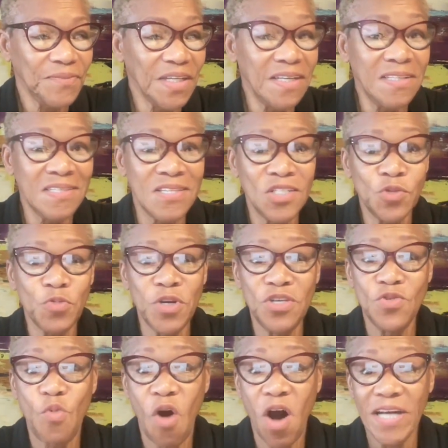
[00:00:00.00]
Is this where
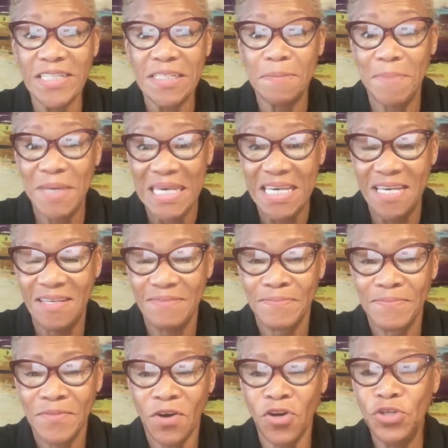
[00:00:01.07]
you want to be?
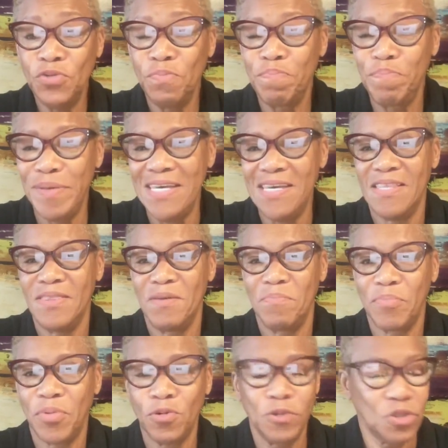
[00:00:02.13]
Are you being the
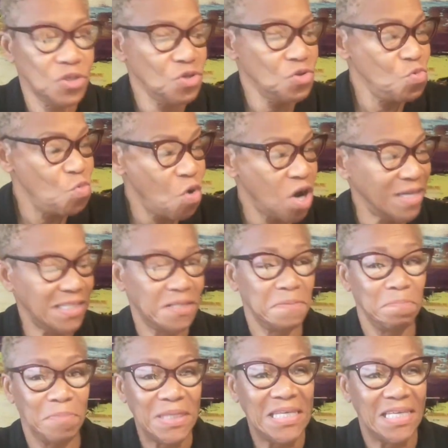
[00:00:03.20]
person you want to
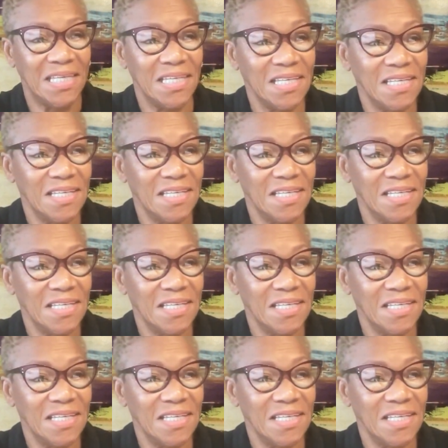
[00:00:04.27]
be?